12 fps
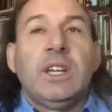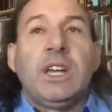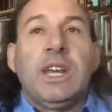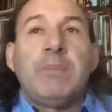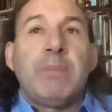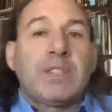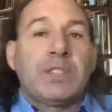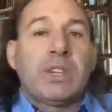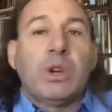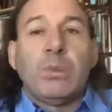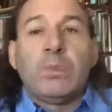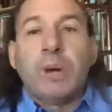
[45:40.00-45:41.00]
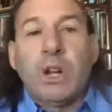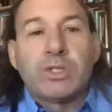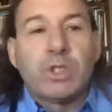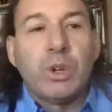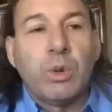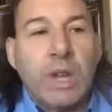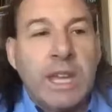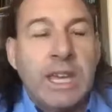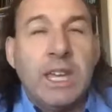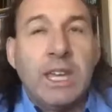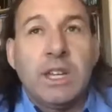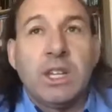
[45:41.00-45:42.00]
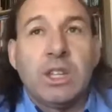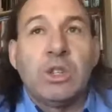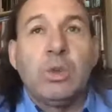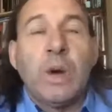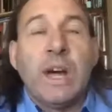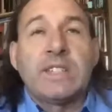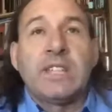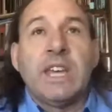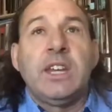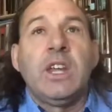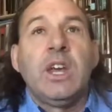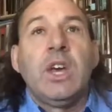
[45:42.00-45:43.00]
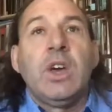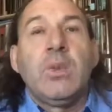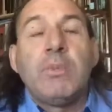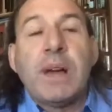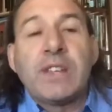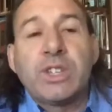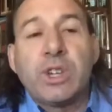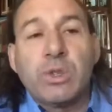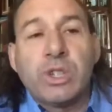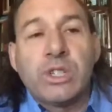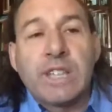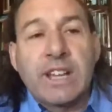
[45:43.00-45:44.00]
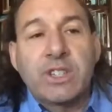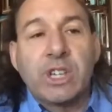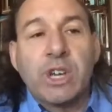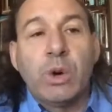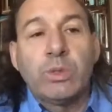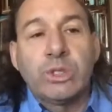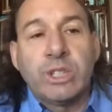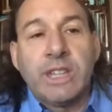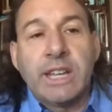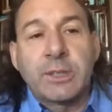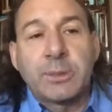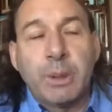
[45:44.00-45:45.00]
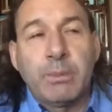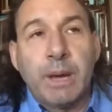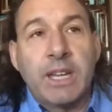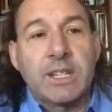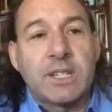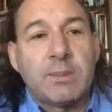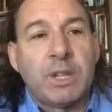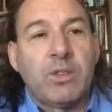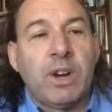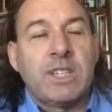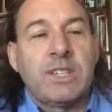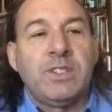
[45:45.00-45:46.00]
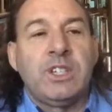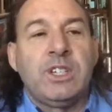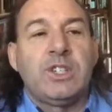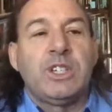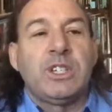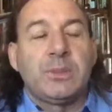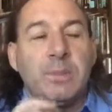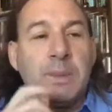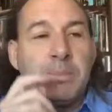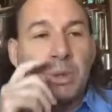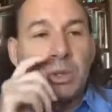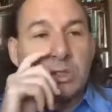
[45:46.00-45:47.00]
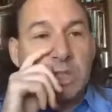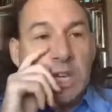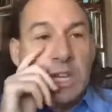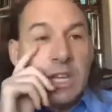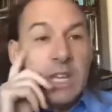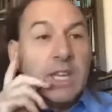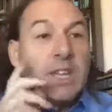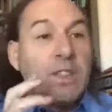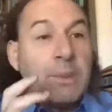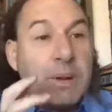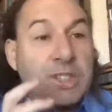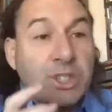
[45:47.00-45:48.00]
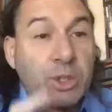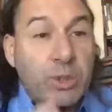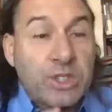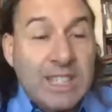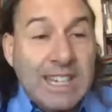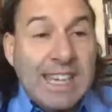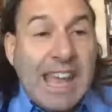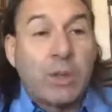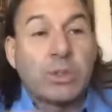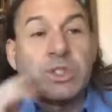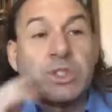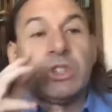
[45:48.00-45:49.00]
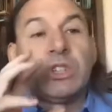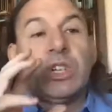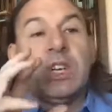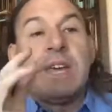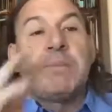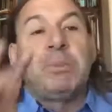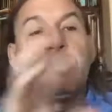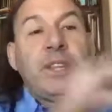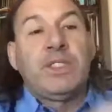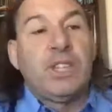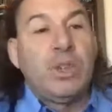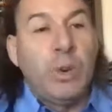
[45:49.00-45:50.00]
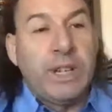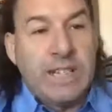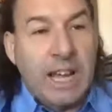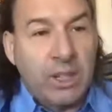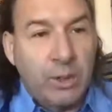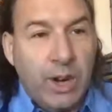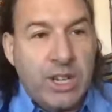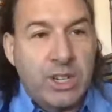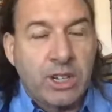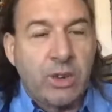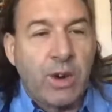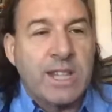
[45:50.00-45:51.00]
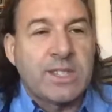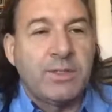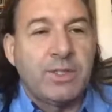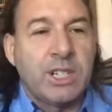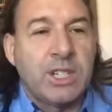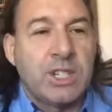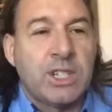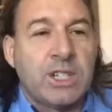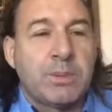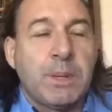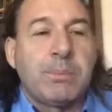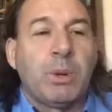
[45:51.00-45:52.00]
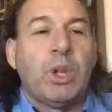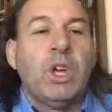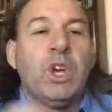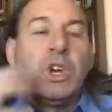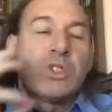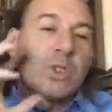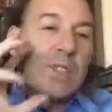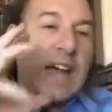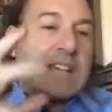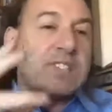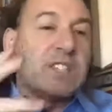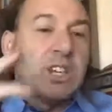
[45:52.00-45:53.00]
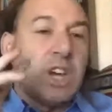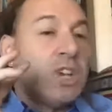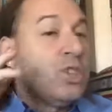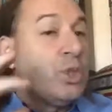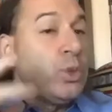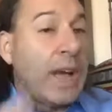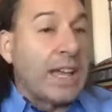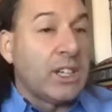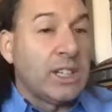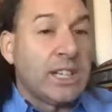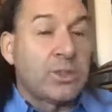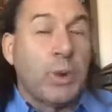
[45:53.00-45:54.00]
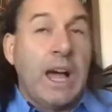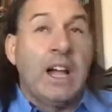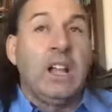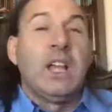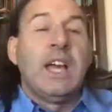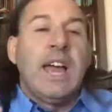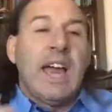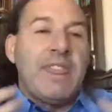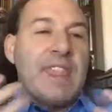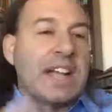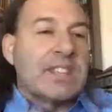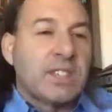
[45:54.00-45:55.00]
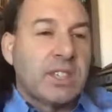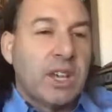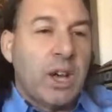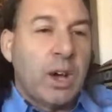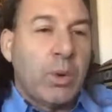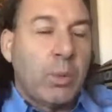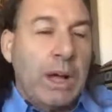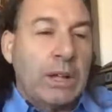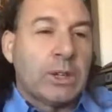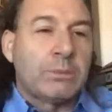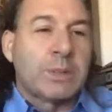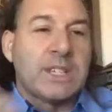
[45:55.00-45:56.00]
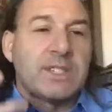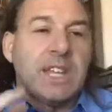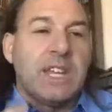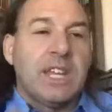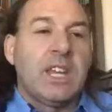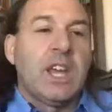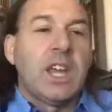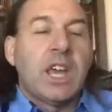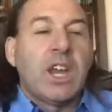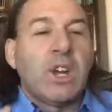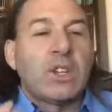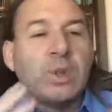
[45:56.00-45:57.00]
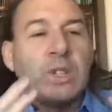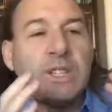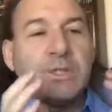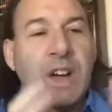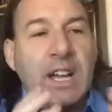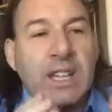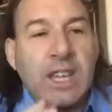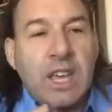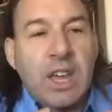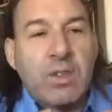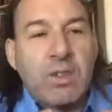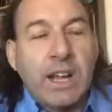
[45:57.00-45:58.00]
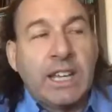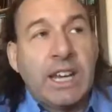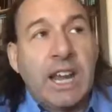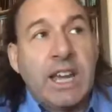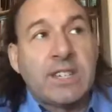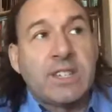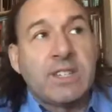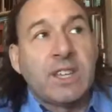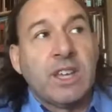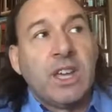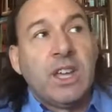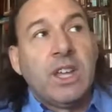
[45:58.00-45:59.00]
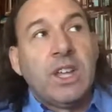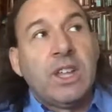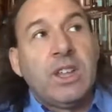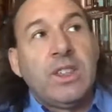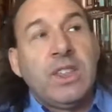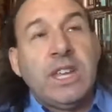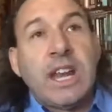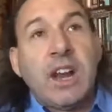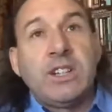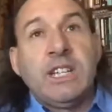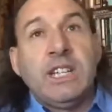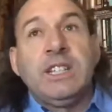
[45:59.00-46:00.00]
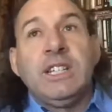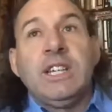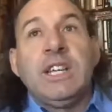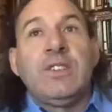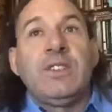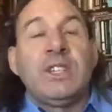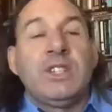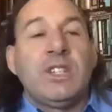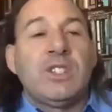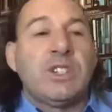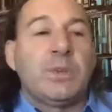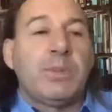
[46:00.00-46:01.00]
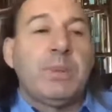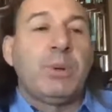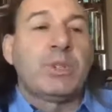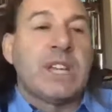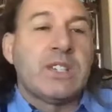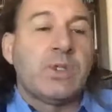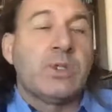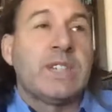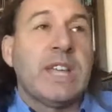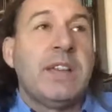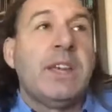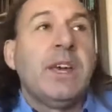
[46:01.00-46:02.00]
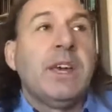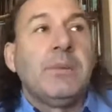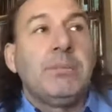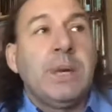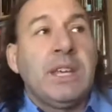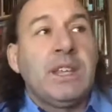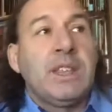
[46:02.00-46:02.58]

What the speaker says: in Mexico, but also in US. And Mexico just actually hosted the expert mechanism on the rights of Indigenous peoples, the Mexico City Council, to implement the UN Declaration on the Rights of Indigenous People. So that's a new angle as well. And that's welcome, because then it also at least finally recognizes the inherent dignity of Indigenous peoples, as you said, being